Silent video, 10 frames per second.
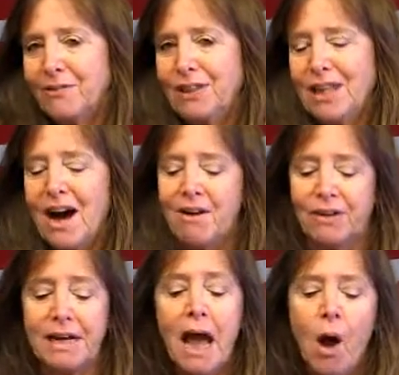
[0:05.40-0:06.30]
of love,
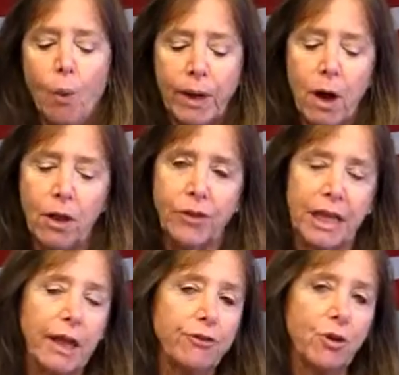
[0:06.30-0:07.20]
and we call it
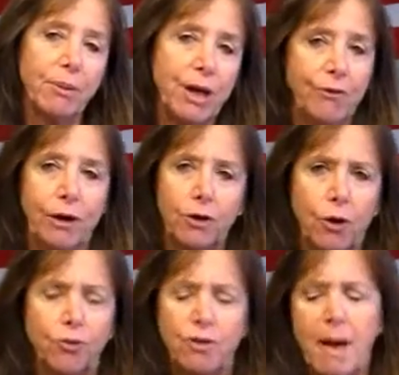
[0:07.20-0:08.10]
the lesser benefic
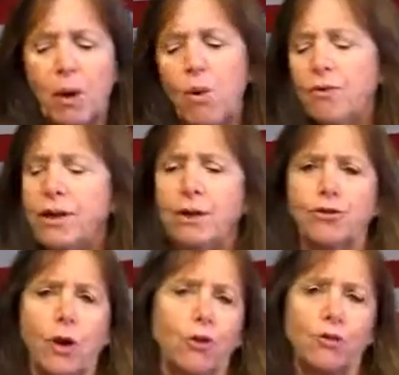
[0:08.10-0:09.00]
because no matter where
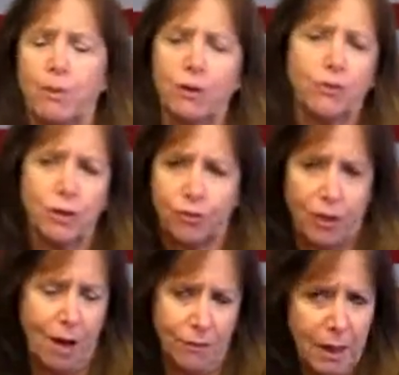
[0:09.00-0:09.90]
Venus goes, it brings good
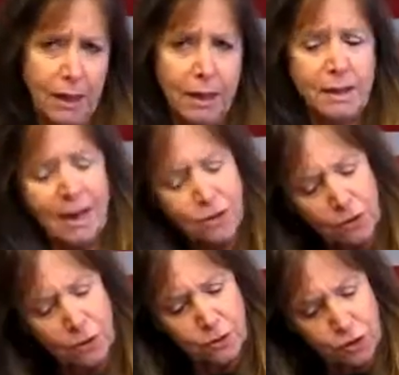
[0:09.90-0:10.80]
stuff. Not as
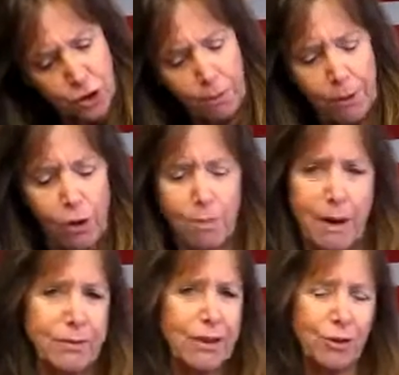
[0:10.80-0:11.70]
good as Jupiter,
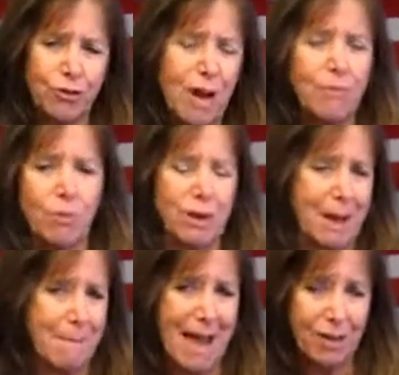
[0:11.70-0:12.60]
but there's never
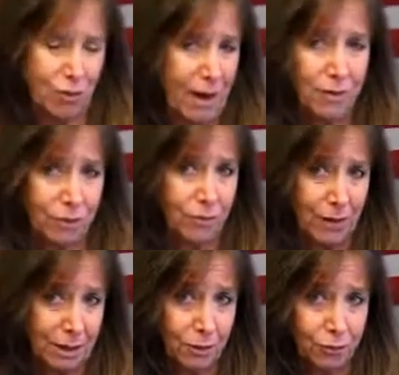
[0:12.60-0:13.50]
really a bad transit of
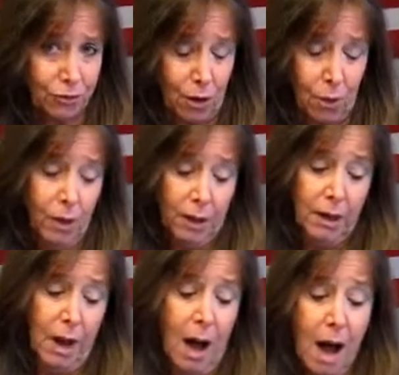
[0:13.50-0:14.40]
Venus,
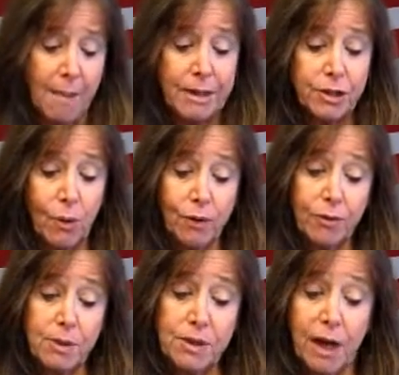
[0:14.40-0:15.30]
so it's going
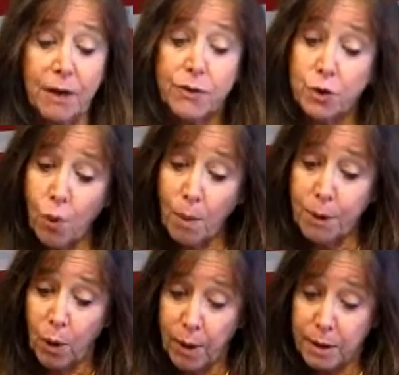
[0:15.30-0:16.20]
from the sign of
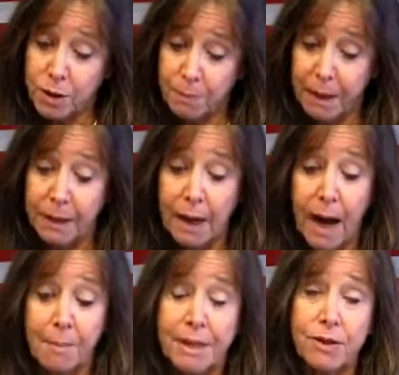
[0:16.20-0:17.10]
Scorpio, where it's been,
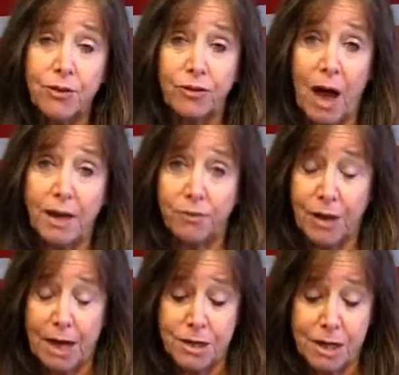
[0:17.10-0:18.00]
into the sign of
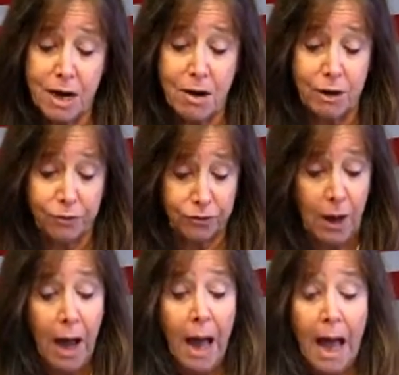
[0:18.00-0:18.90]
Sagittarius.
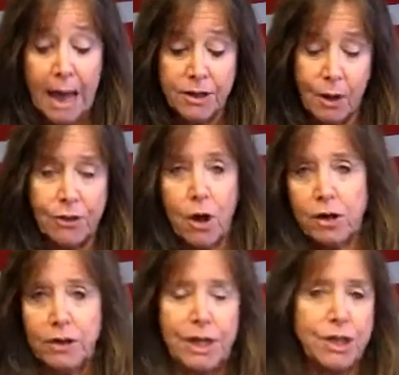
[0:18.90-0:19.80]
And so I
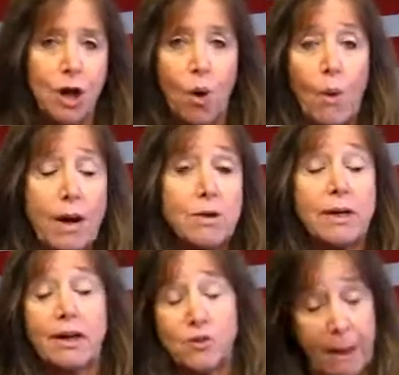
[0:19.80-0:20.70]
thought you need to know where you
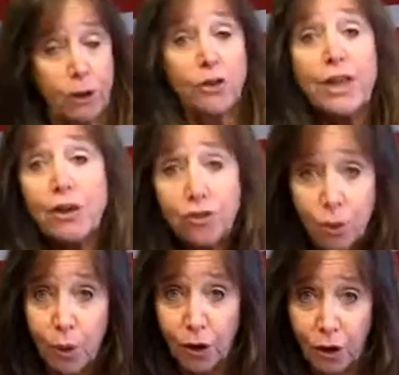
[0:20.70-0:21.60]
can expect good things
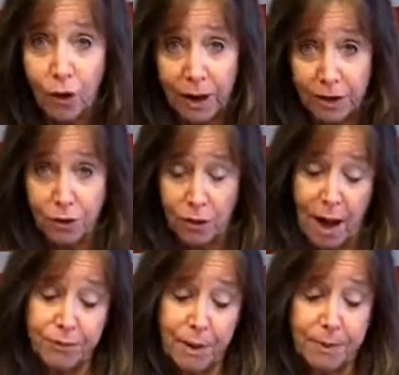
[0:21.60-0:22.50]
to occur in your
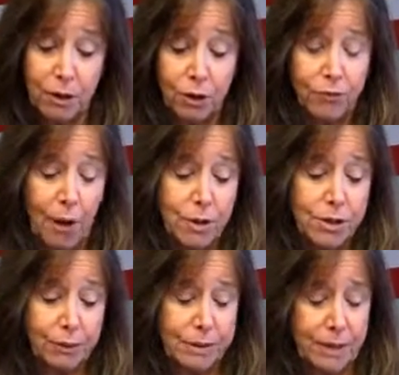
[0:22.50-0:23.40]
life, something to look forward
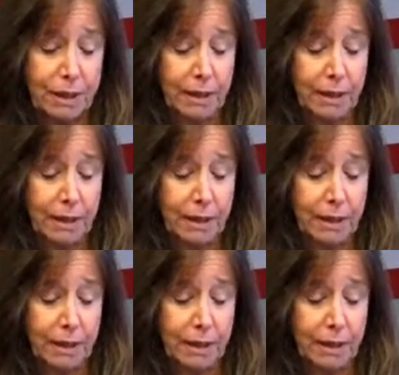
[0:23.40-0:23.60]
to instead